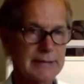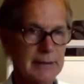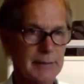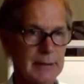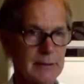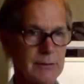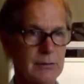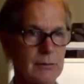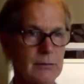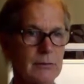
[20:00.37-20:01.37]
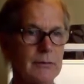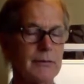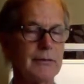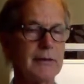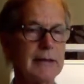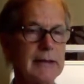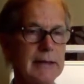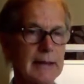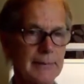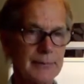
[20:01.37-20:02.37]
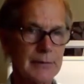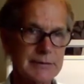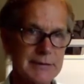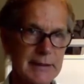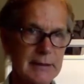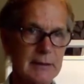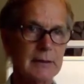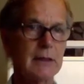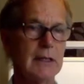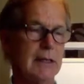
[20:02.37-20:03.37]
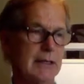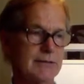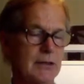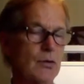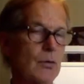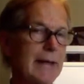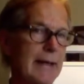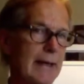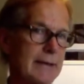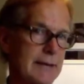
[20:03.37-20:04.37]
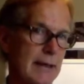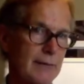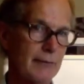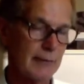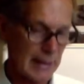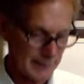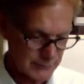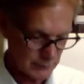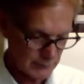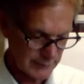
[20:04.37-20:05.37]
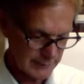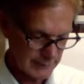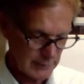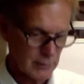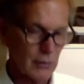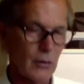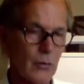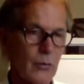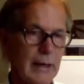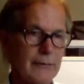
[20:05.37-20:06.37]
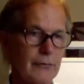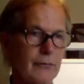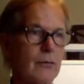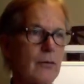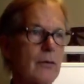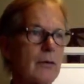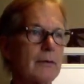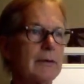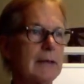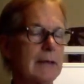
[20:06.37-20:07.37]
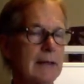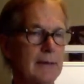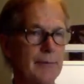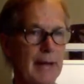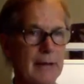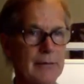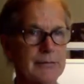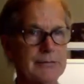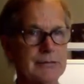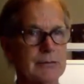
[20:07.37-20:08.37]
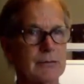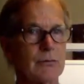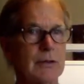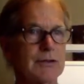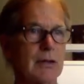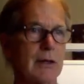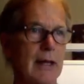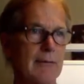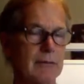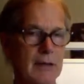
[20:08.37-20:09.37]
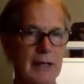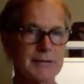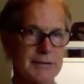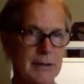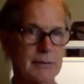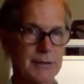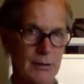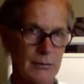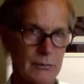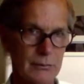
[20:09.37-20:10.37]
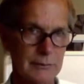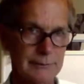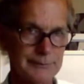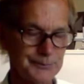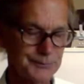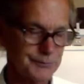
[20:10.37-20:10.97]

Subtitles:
seep into the skin. It's a great anti-inflammatory, great for bowels which have lost their tone.